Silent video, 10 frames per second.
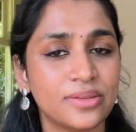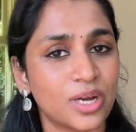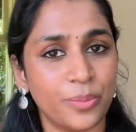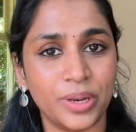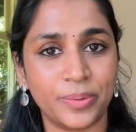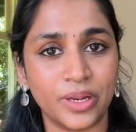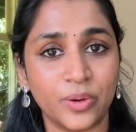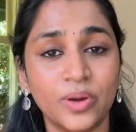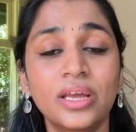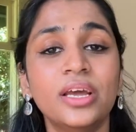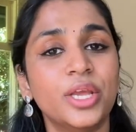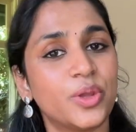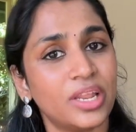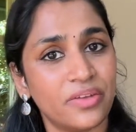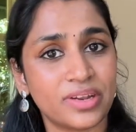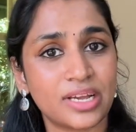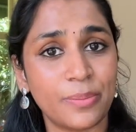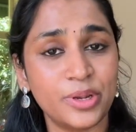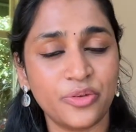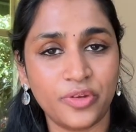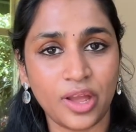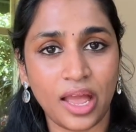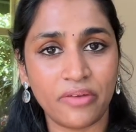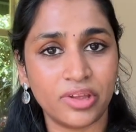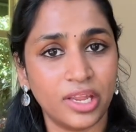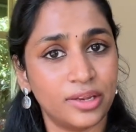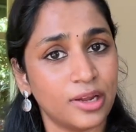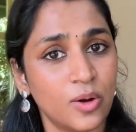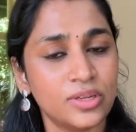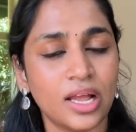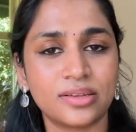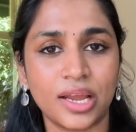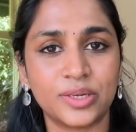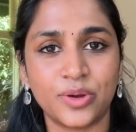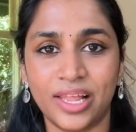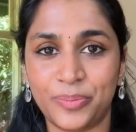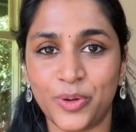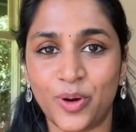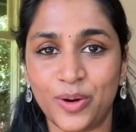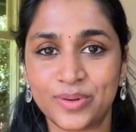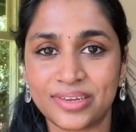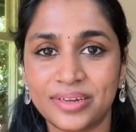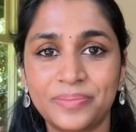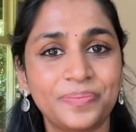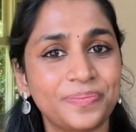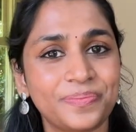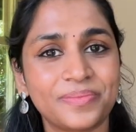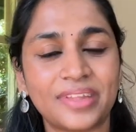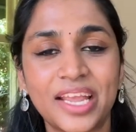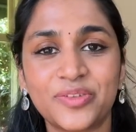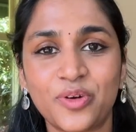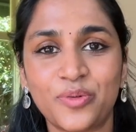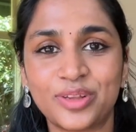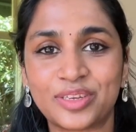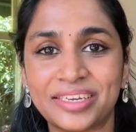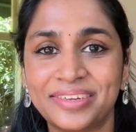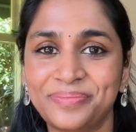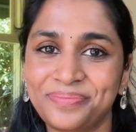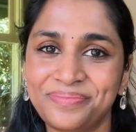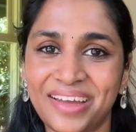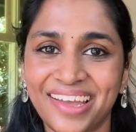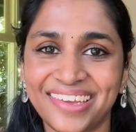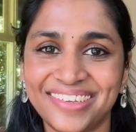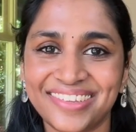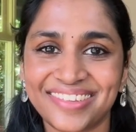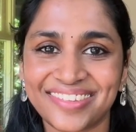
comment below. You can even comment if you have any doubt. I'll try to help you out. Thanks for watching. Bye.